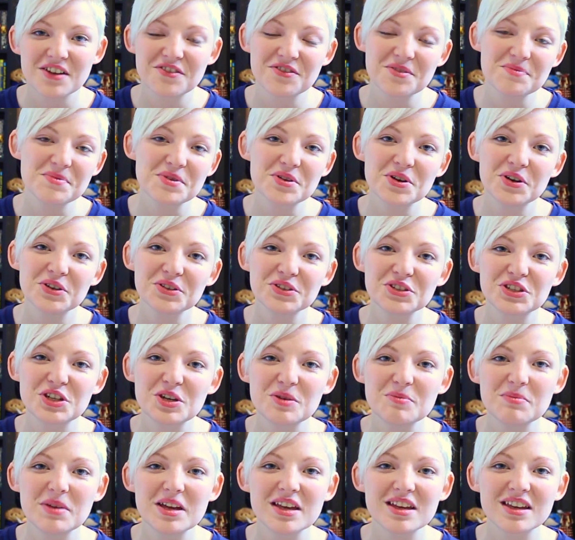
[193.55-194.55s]
from the
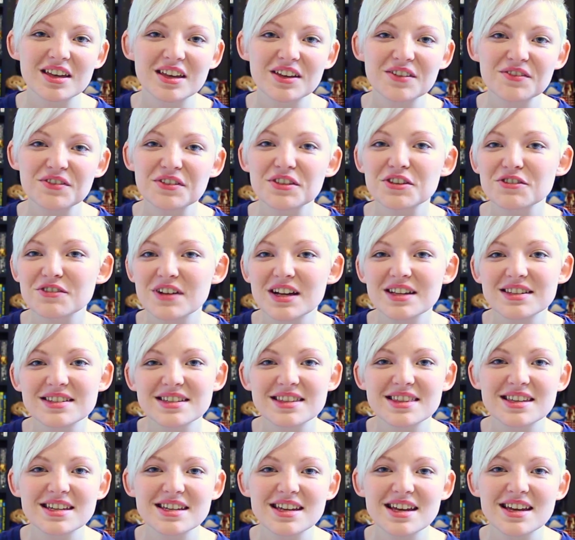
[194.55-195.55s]
costume making for the rest
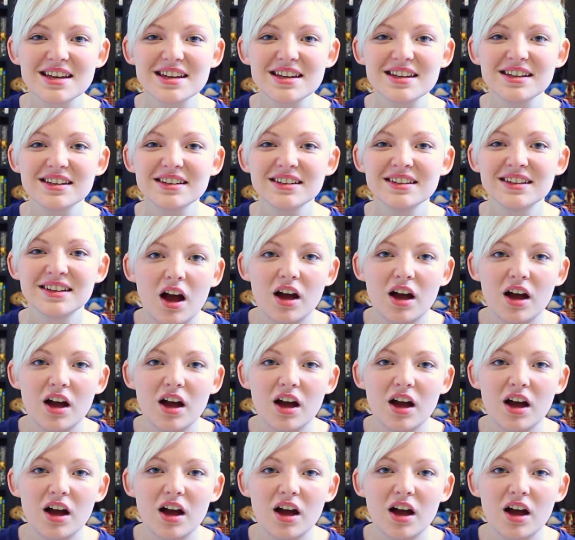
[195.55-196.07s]
of the year